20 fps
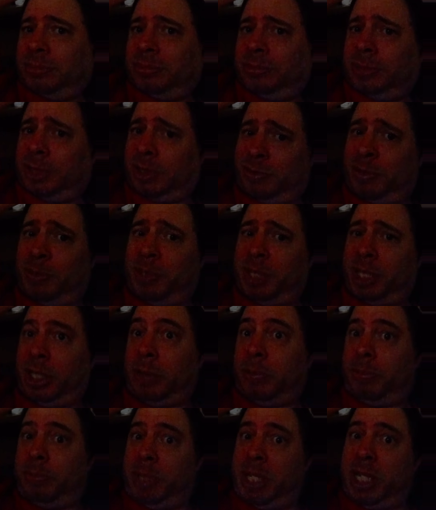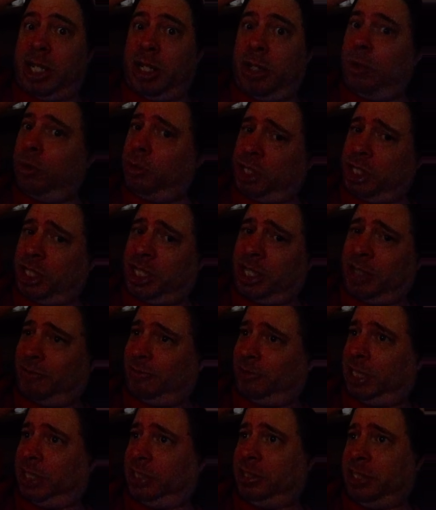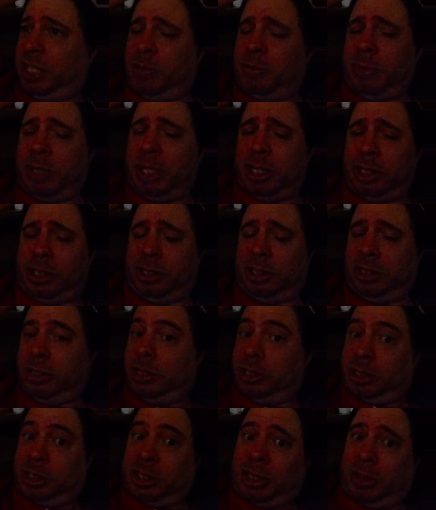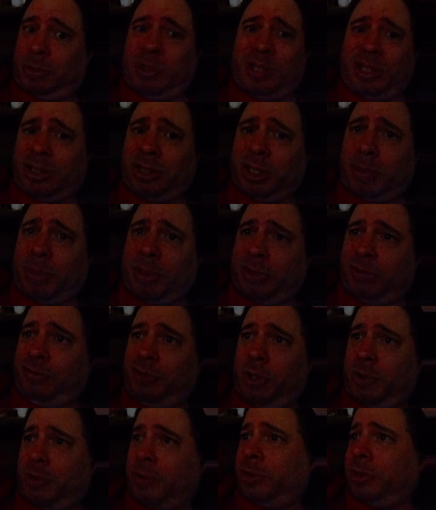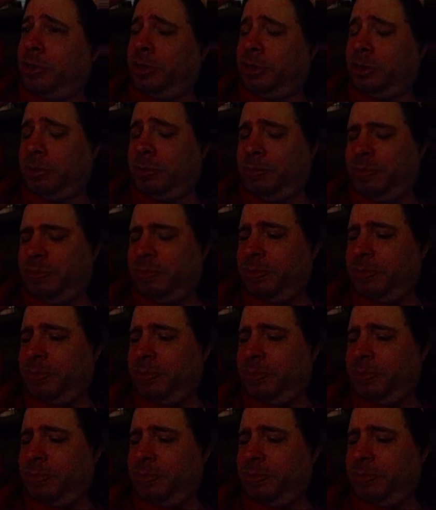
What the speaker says: You know, if I'm taking a mean old shit for like 10 minutes, you know, I want to look at my phone, so.